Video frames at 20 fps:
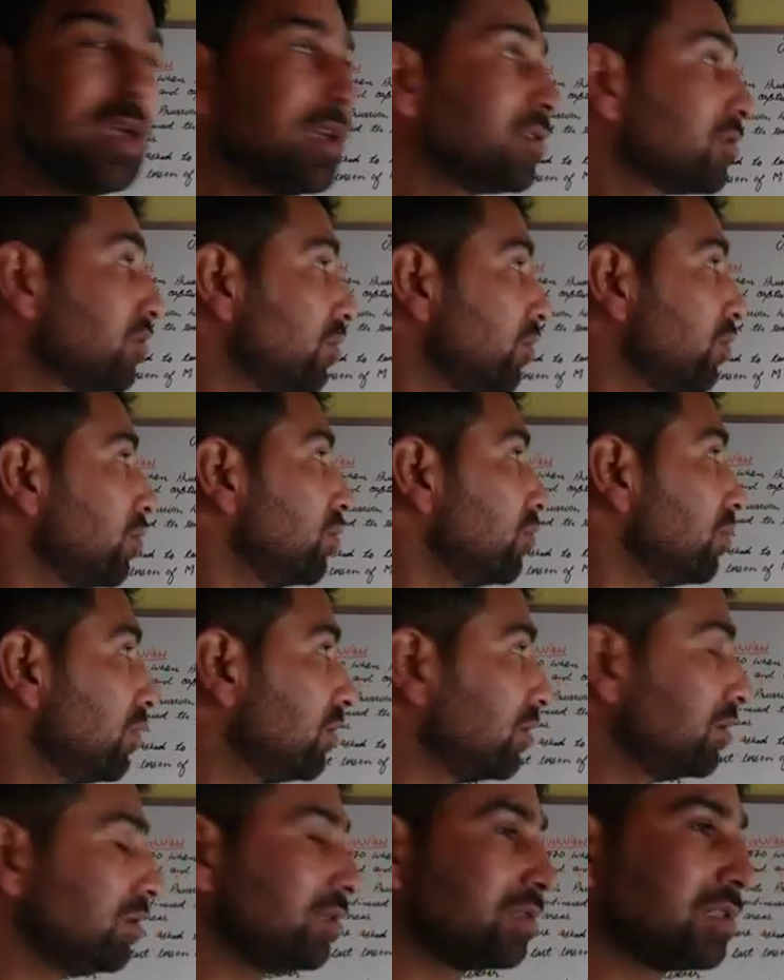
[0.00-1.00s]
So
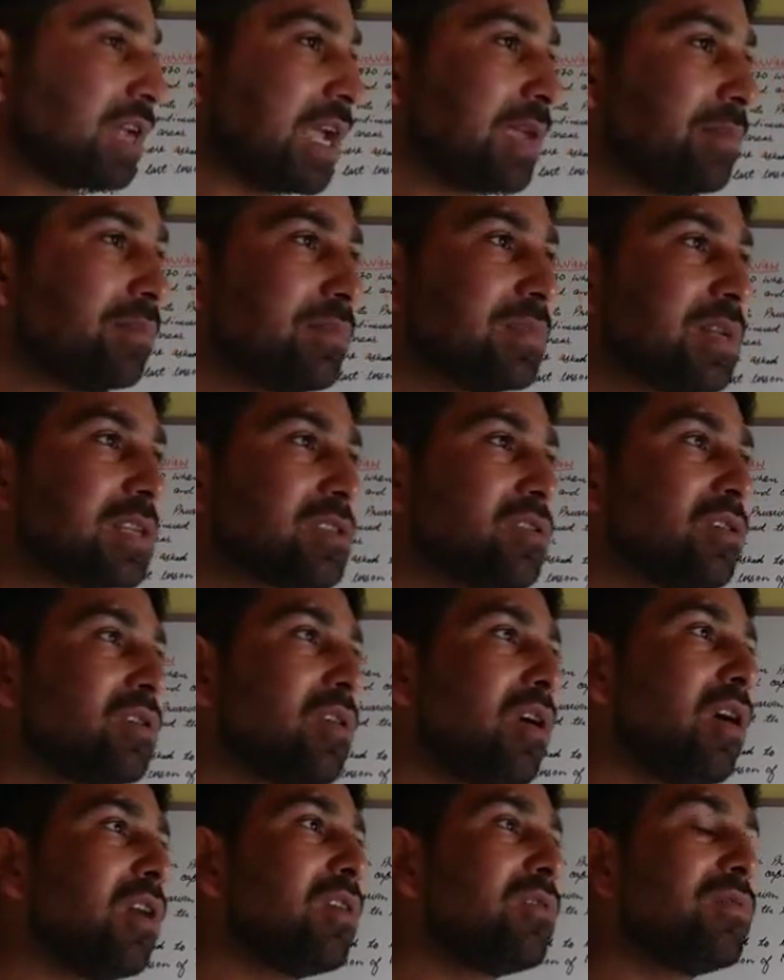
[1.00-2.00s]
time does
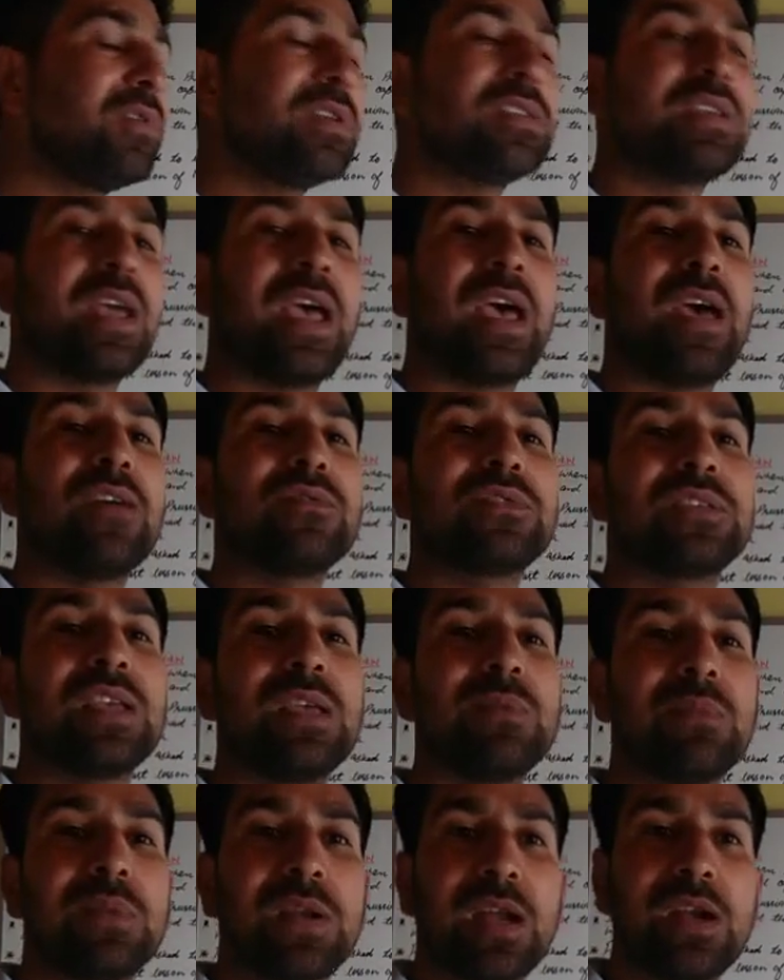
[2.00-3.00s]
not always have
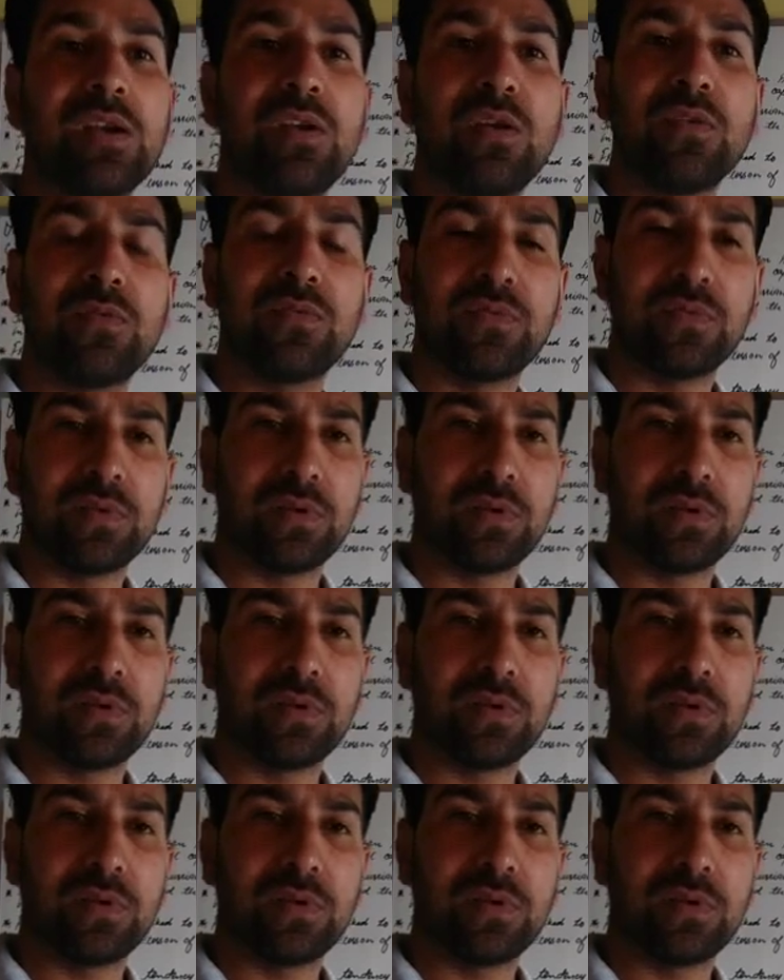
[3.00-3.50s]
same kind of